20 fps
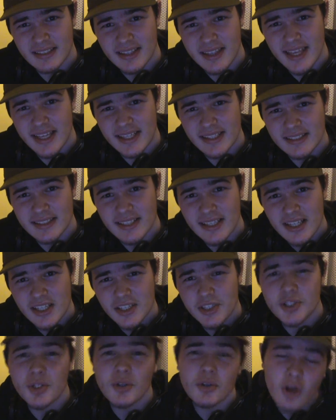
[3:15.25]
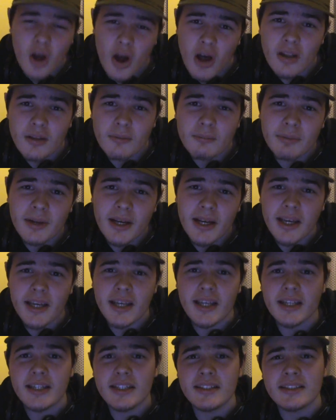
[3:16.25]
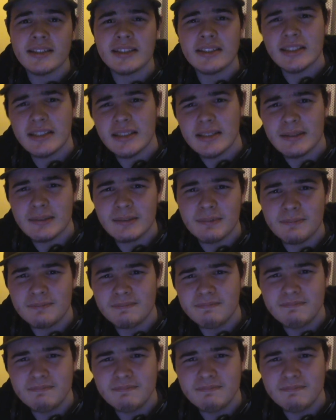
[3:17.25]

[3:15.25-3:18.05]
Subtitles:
things, Columbine, the